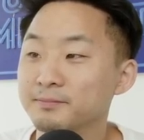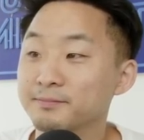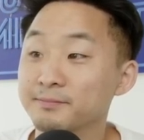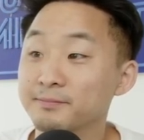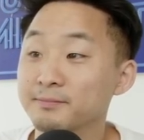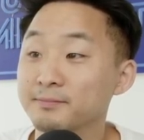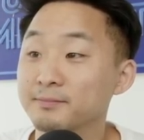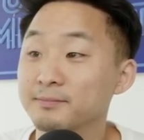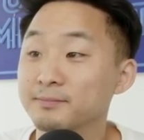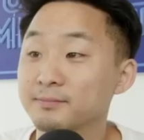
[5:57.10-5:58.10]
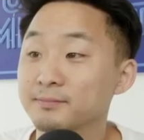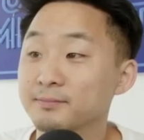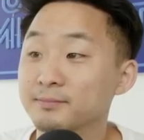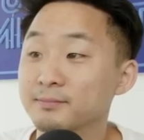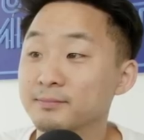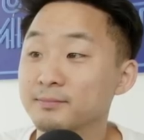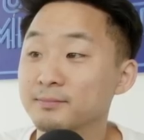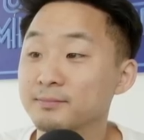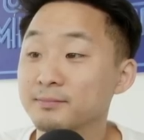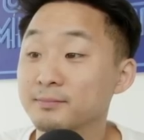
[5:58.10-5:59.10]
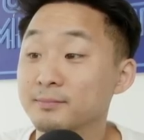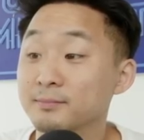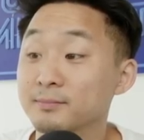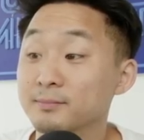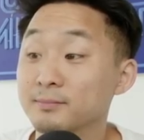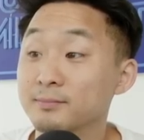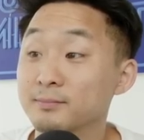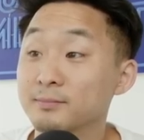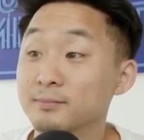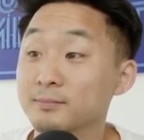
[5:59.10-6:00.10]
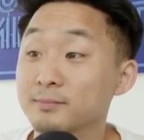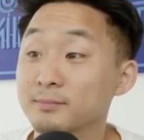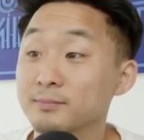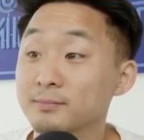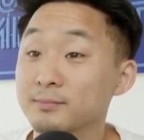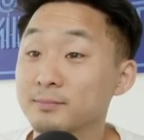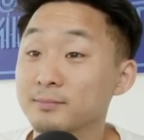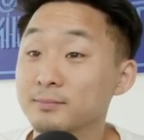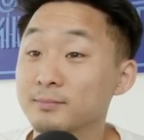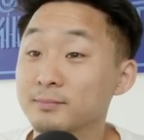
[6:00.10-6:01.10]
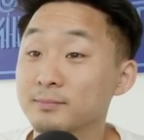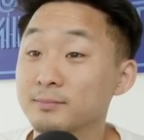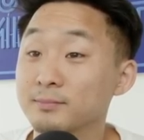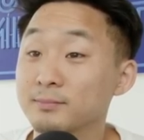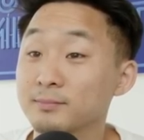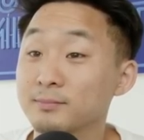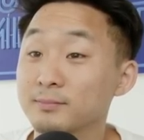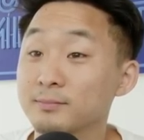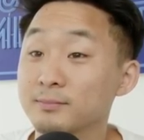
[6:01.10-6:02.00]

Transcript: (not speaking)